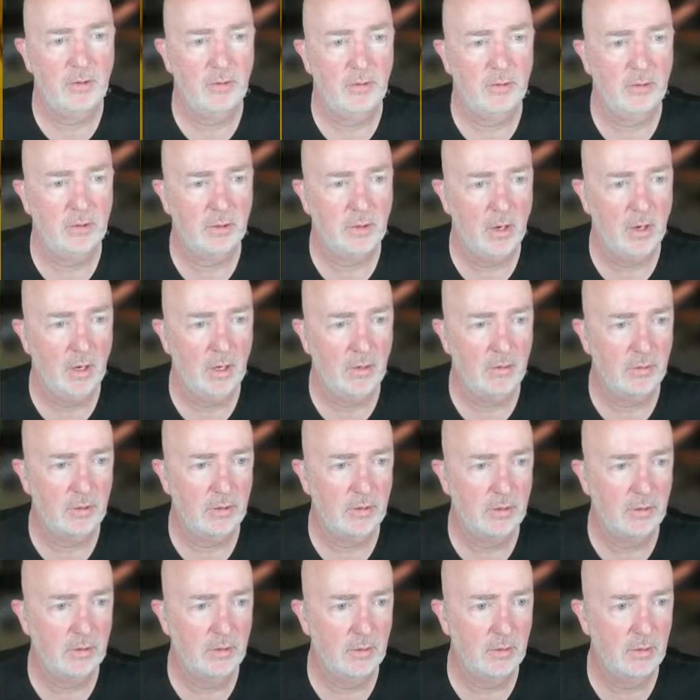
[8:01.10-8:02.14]
the guide
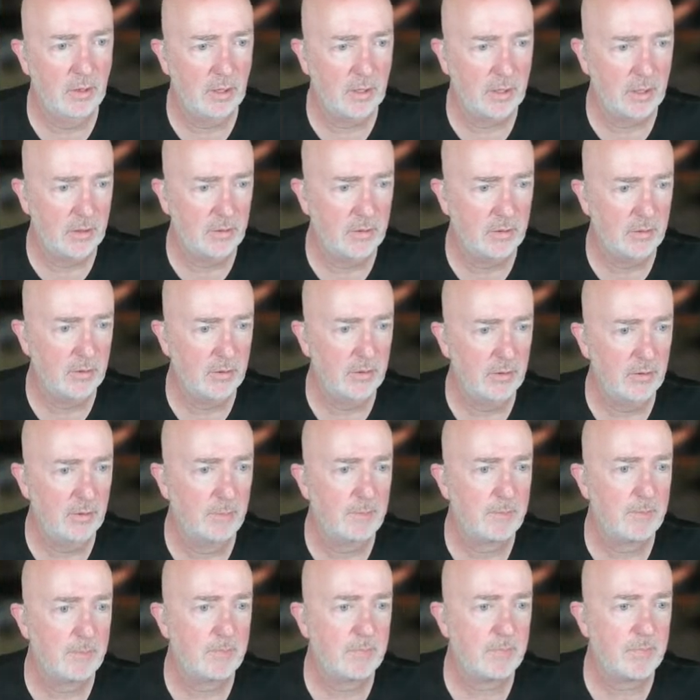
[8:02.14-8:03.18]
like I did.
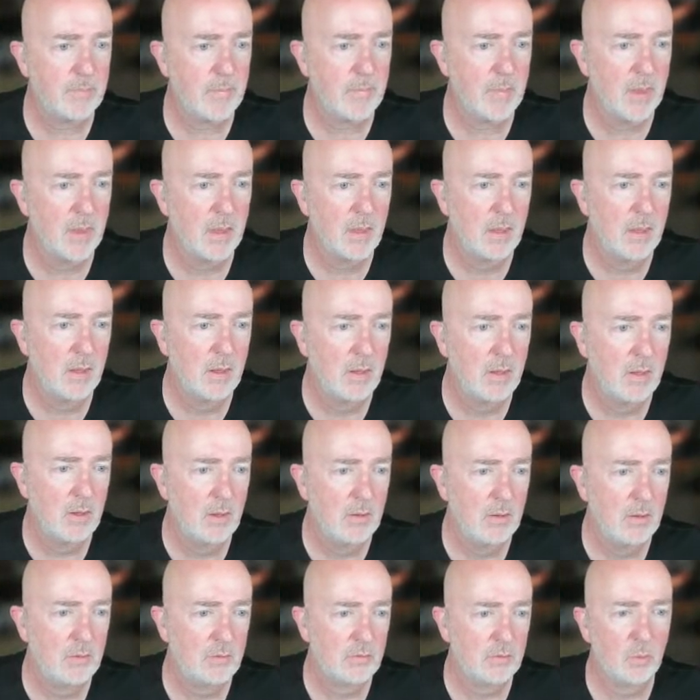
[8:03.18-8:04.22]

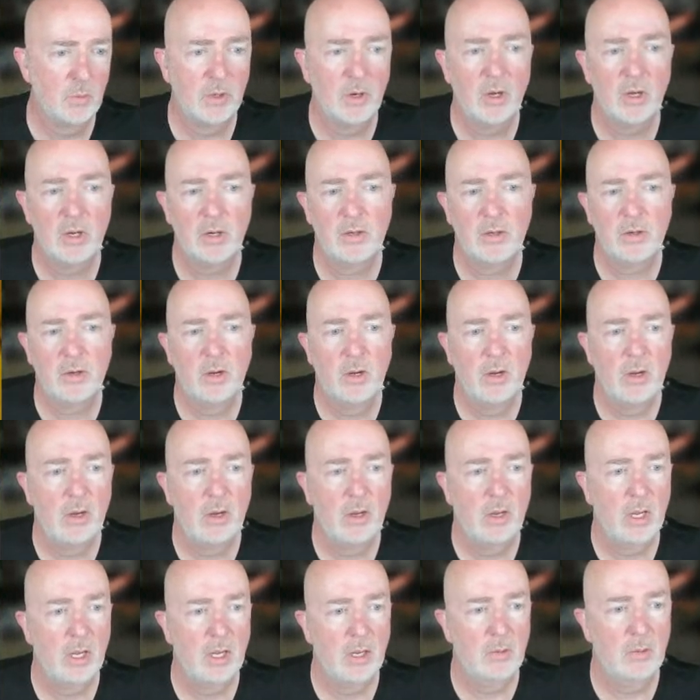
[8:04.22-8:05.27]
So we're not,
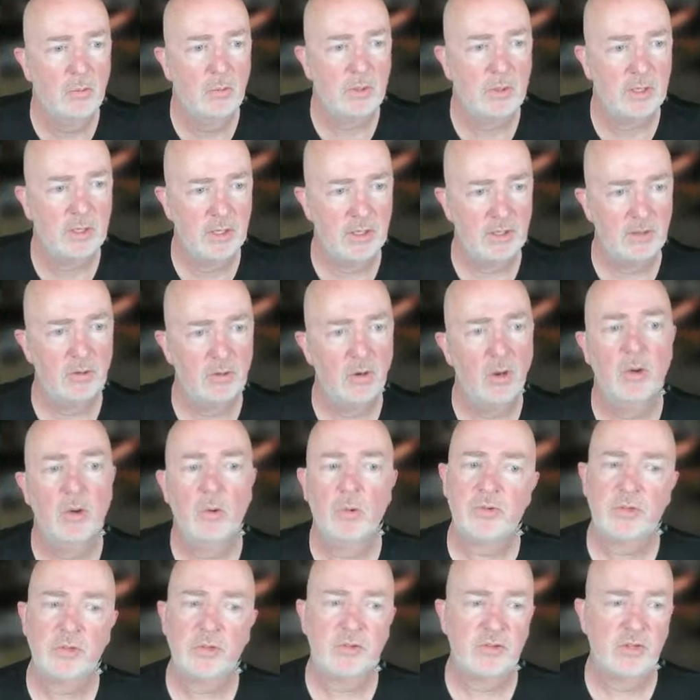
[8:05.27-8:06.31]
we can
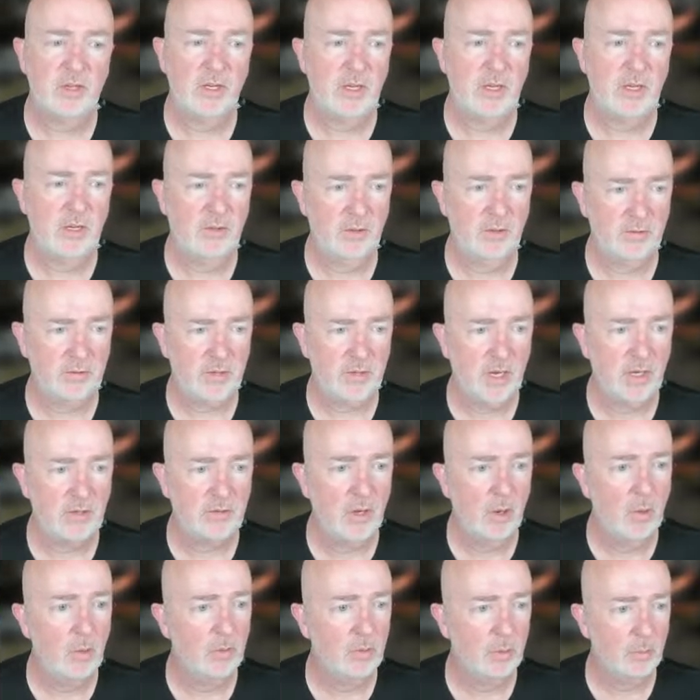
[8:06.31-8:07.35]
also see, in this case, I
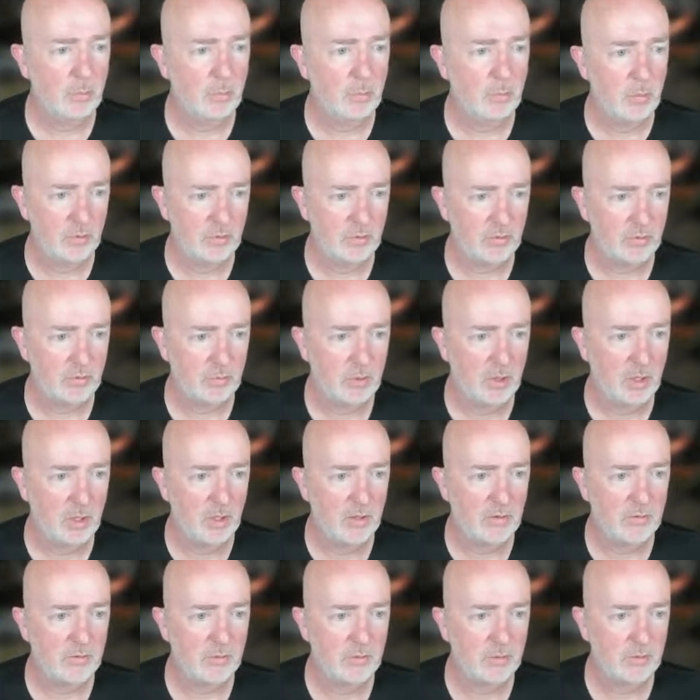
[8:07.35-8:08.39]
want the purchase
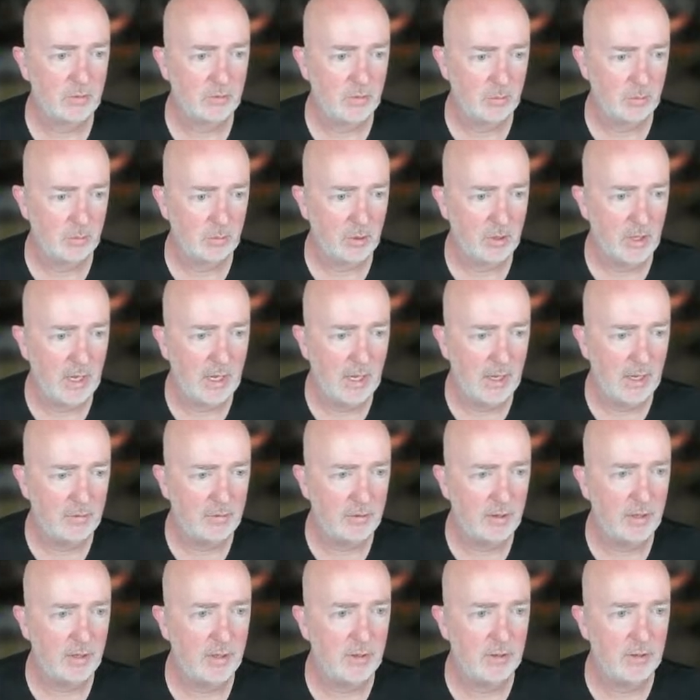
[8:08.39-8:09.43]
price. So I'm going to add
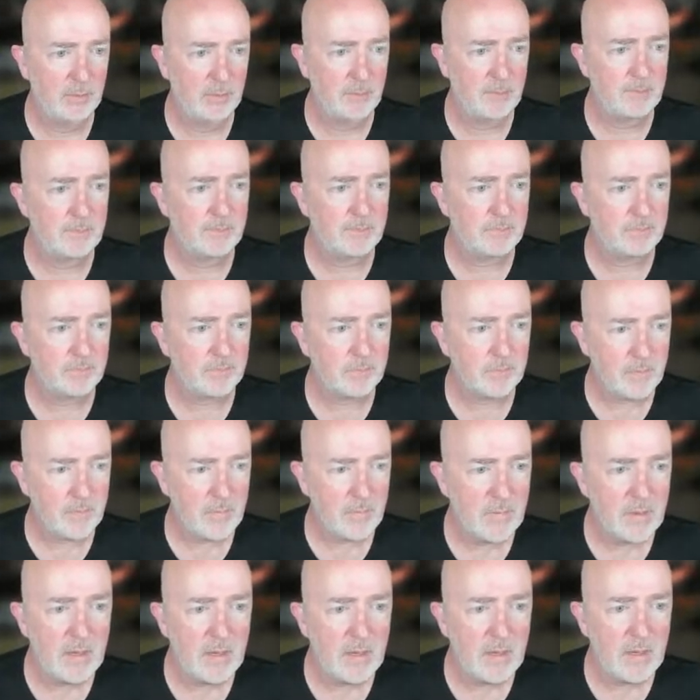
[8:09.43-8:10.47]
that in.
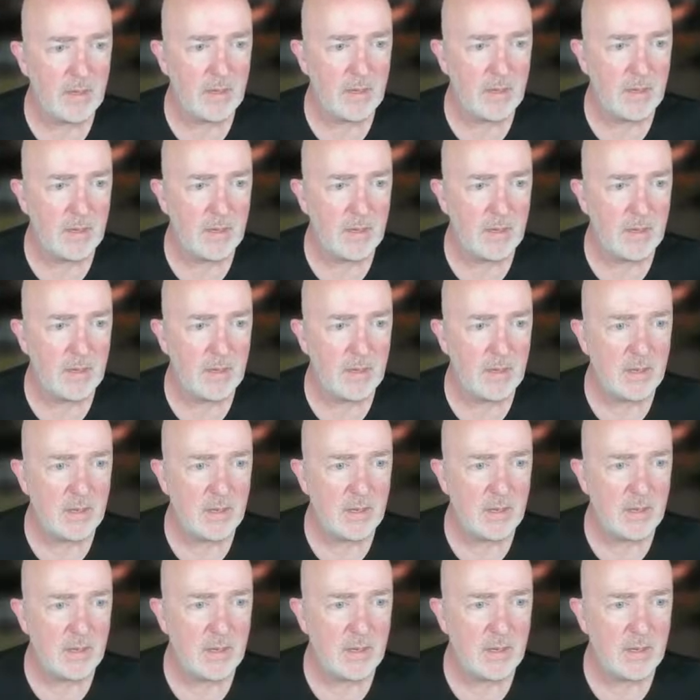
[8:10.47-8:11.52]
And I'm
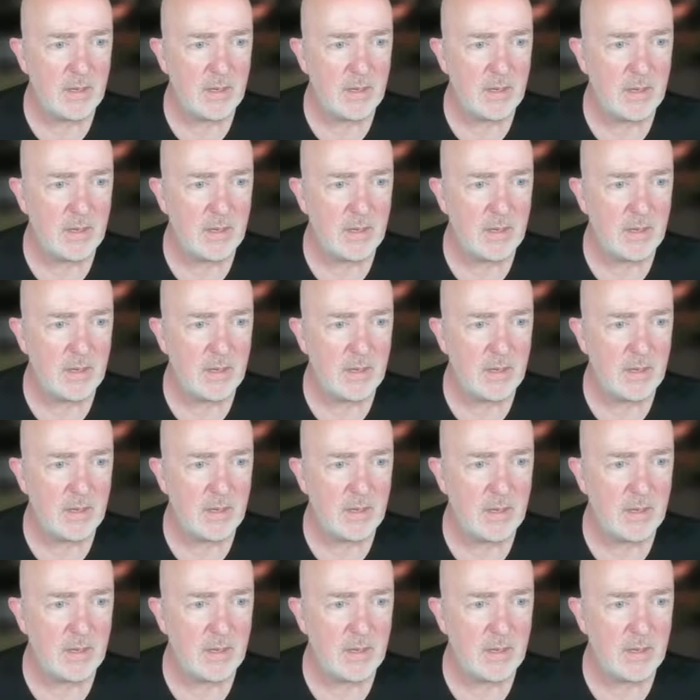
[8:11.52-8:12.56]
guessing that we can
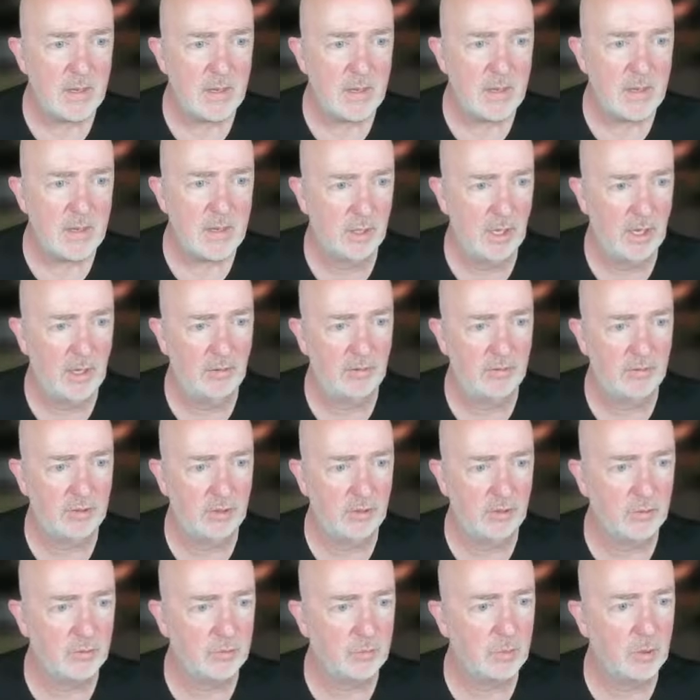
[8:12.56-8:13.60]
go out and we can add the
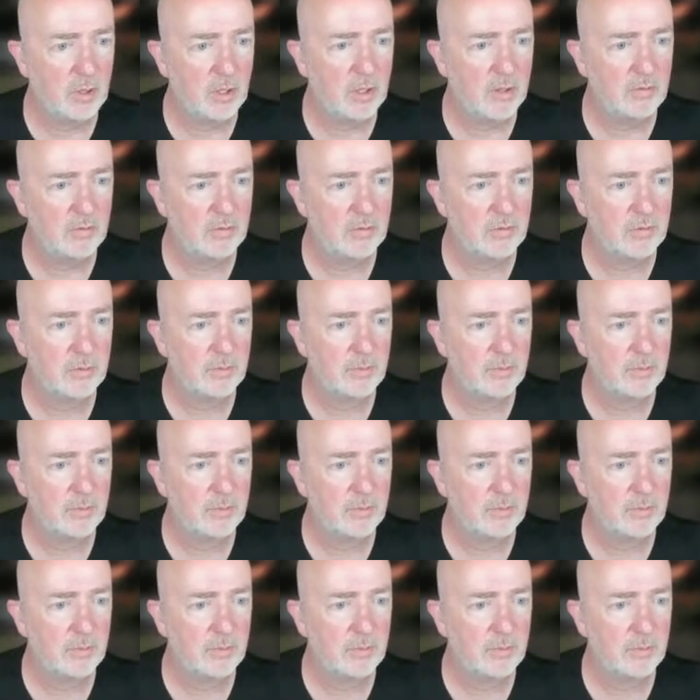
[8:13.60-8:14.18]
sales price